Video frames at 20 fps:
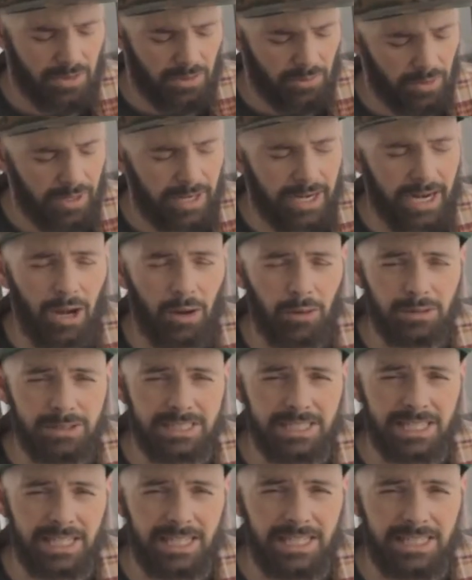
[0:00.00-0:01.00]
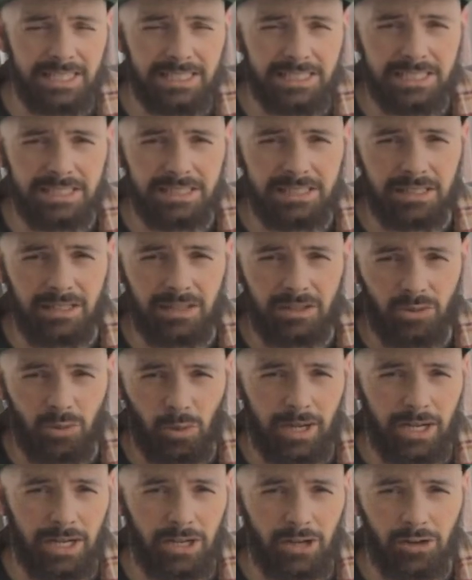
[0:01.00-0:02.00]
greenhouse is
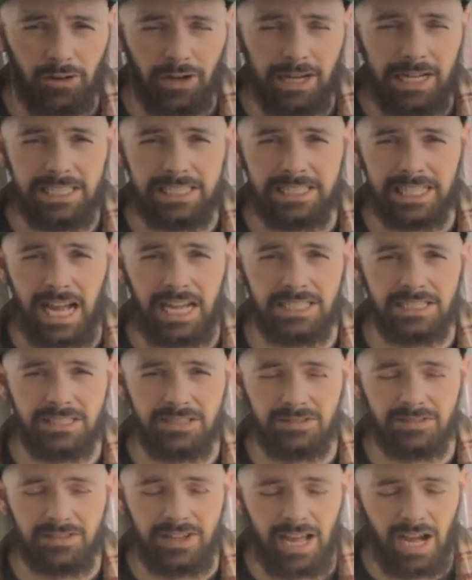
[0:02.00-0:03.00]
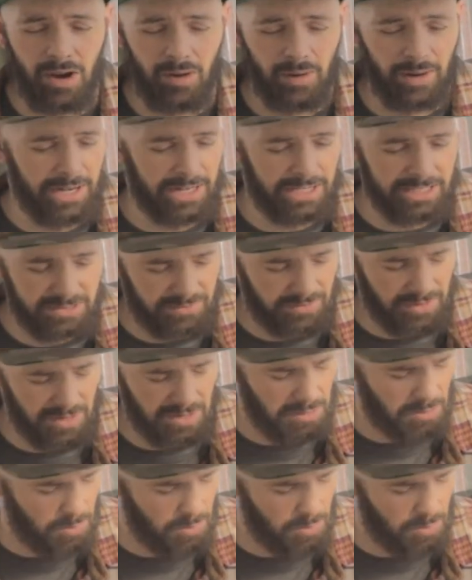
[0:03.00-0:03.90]
20 degrees as of now, and it's very